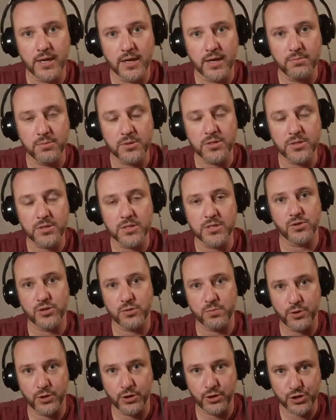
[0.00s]
business
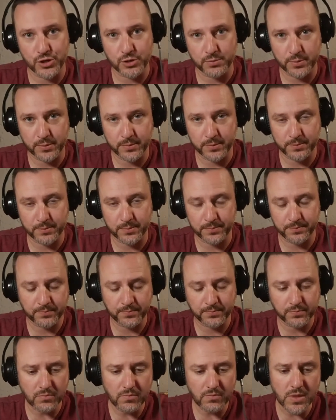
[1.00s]
entrepreneurship.
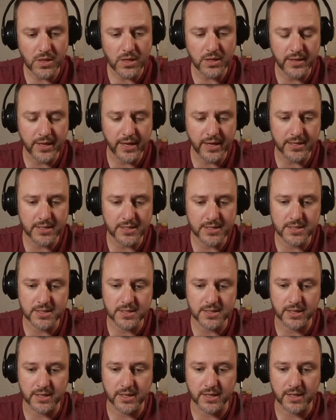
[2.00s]
That
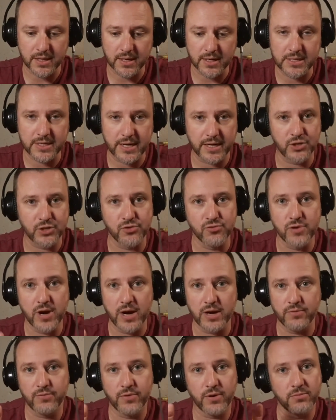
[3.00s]
it takes you
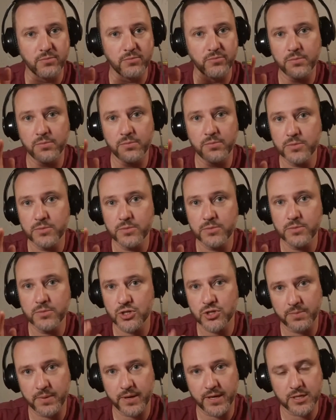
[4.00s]
right from the
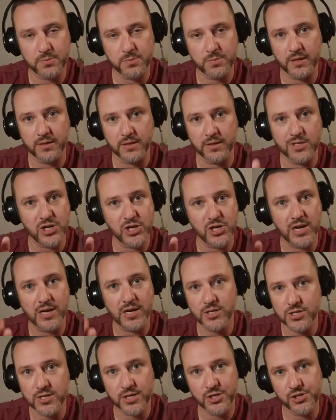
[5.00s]
startup aspect, the
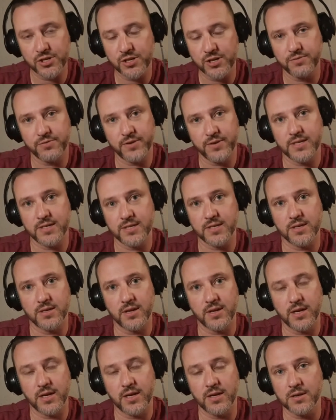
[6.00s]
challenges that you're going to face
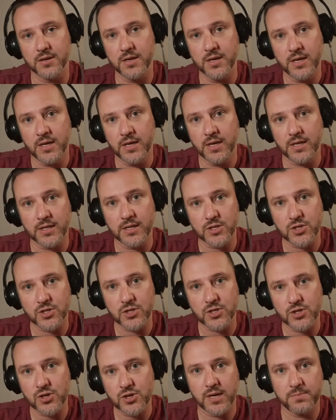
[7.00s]
in
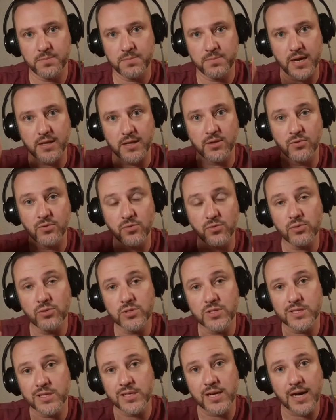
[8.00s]
startups, and the
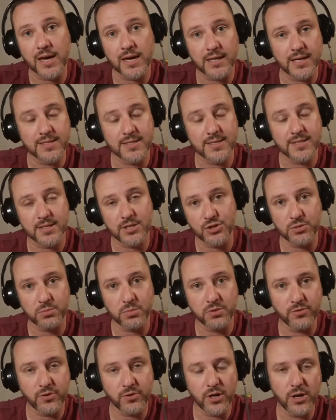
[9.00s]
rules and the guidelines that you should
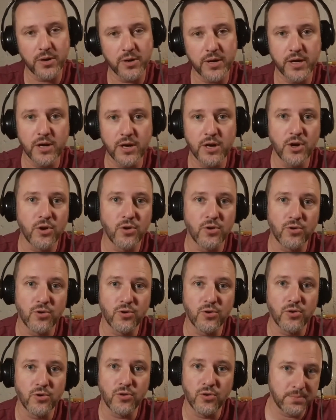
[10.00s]
be following,
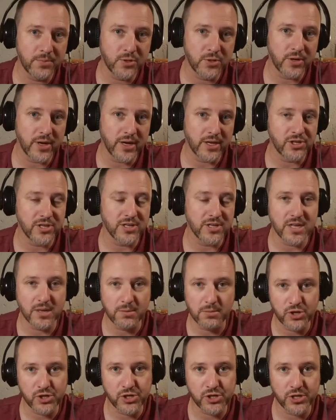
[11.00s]
right up to actually
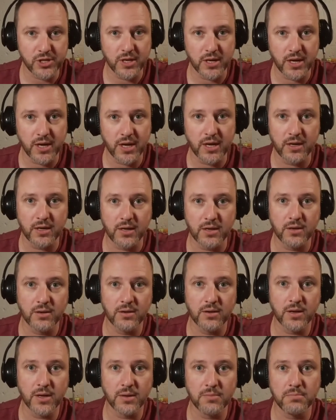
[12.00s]
establishing a
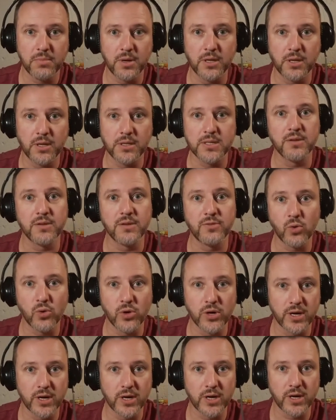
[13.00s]
multi-level
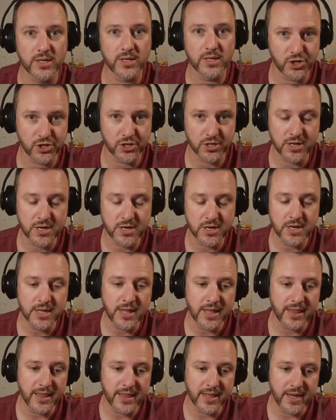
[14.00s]
organization
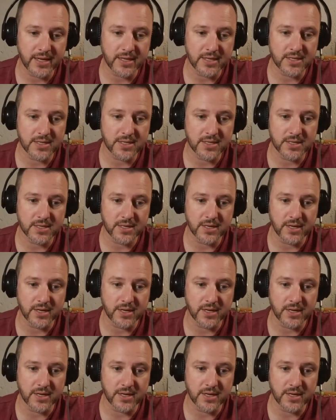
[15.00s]
that